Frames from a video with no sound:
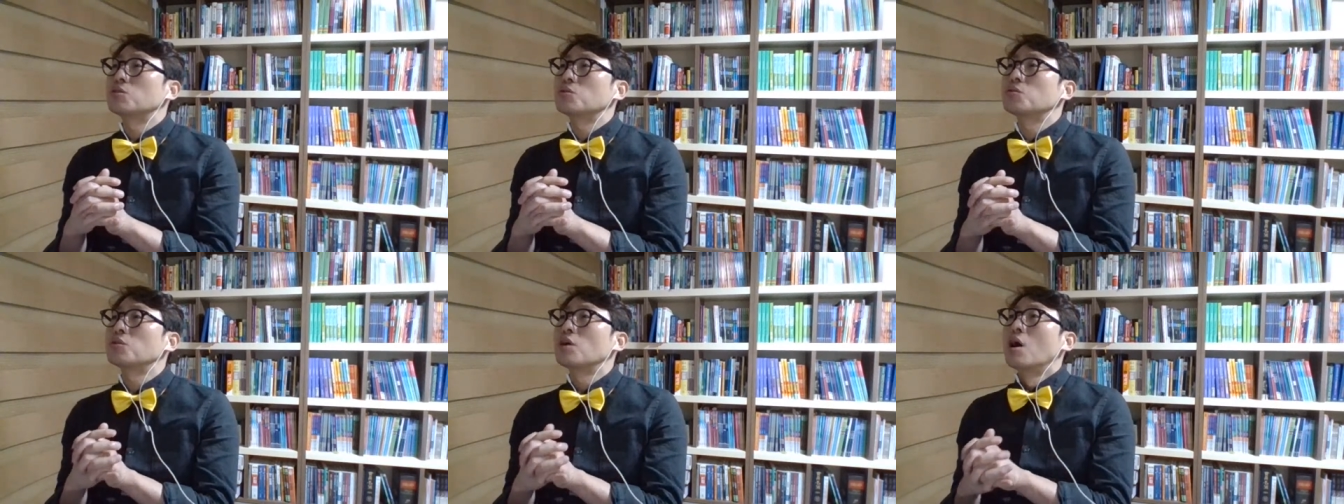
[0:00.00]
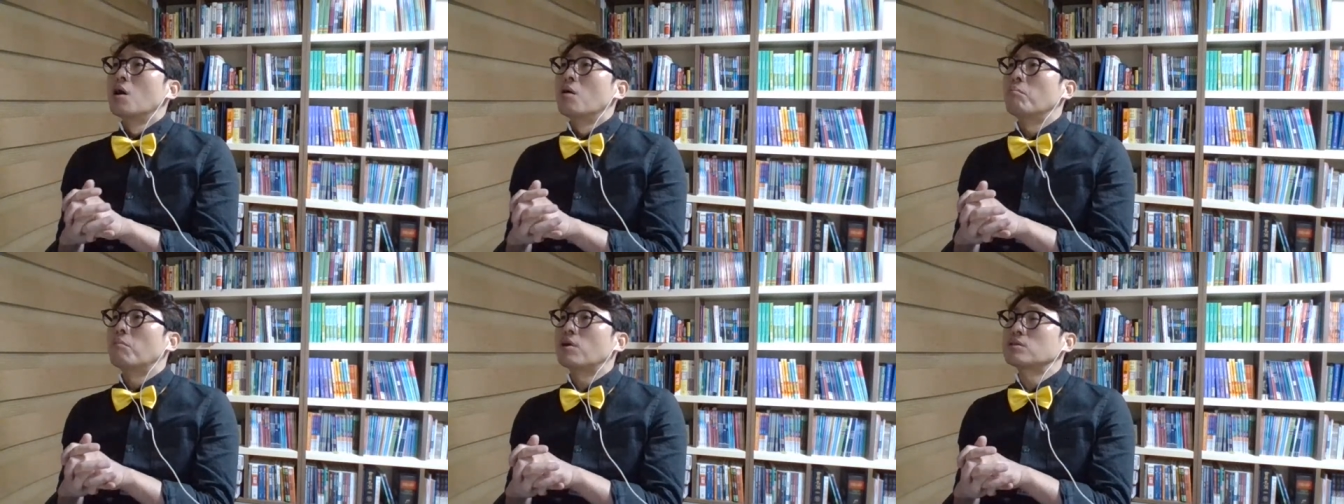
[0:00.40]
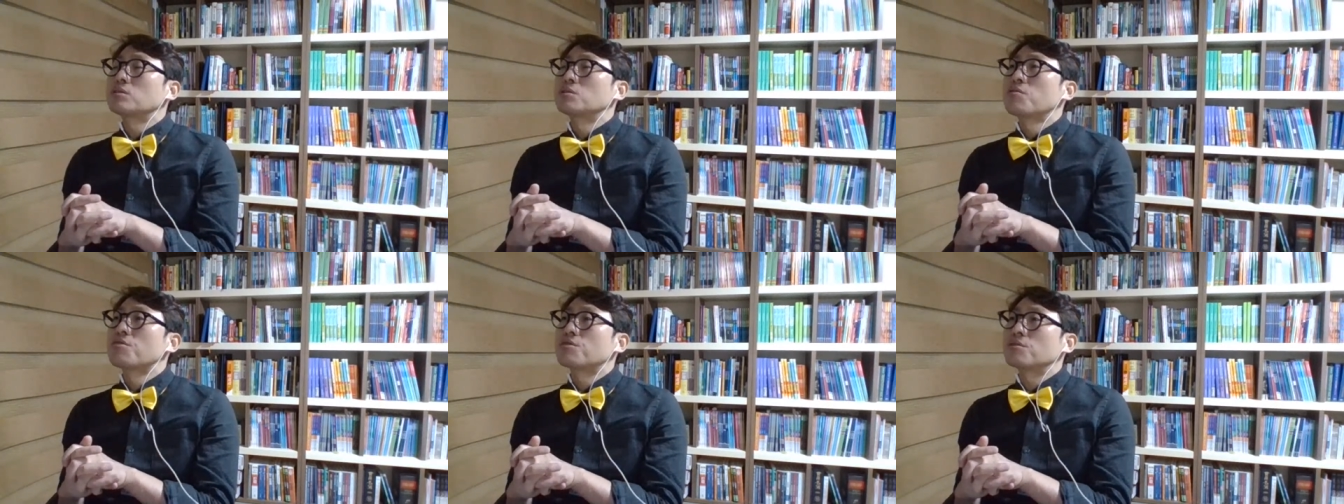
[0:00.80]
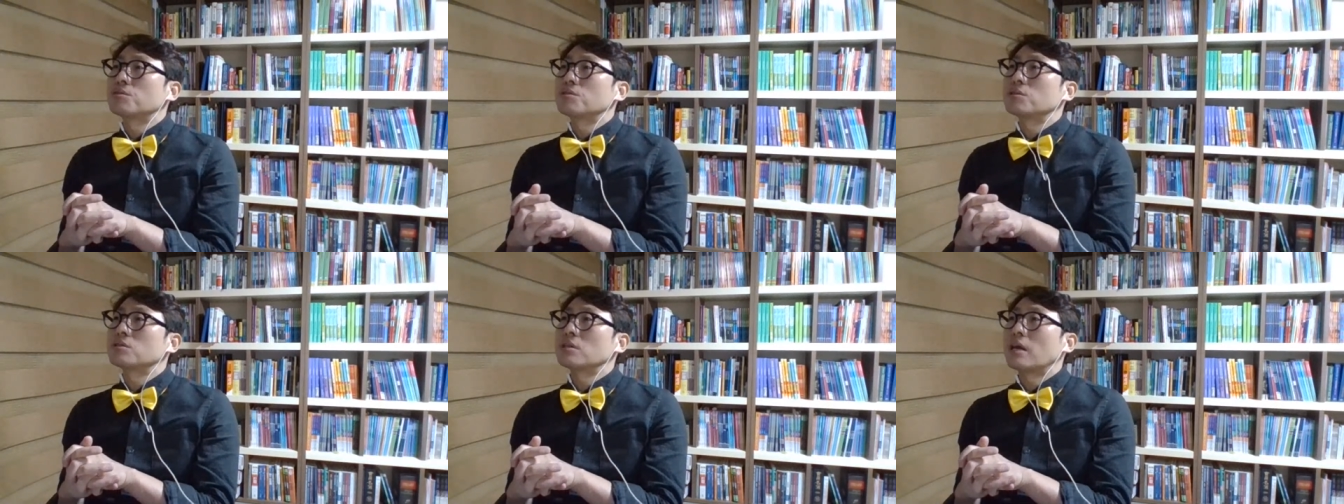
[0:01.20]
to March
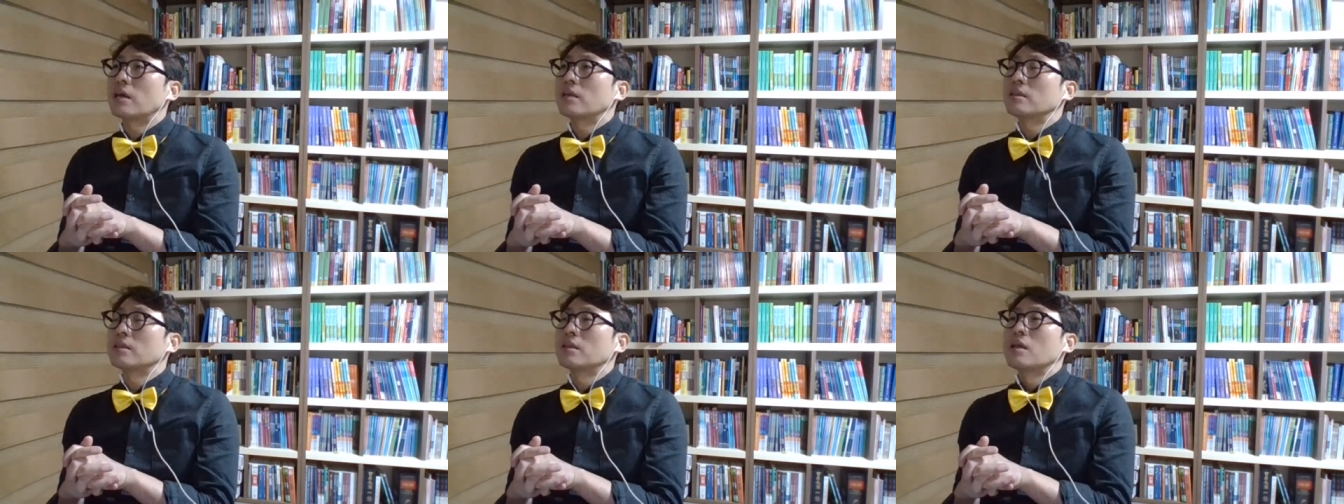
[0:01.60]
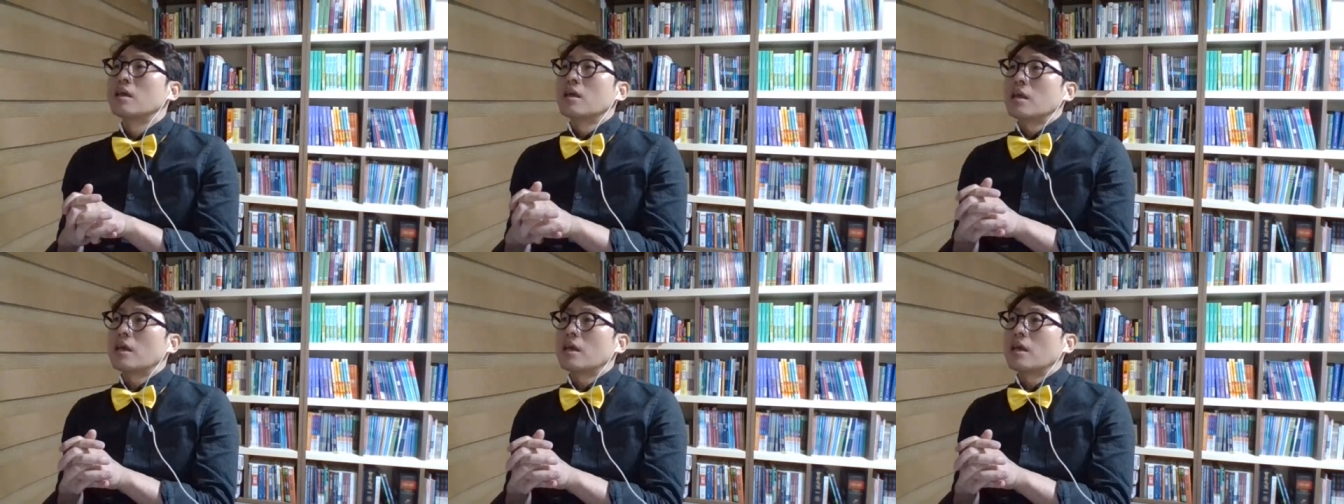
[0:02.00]
3rd, and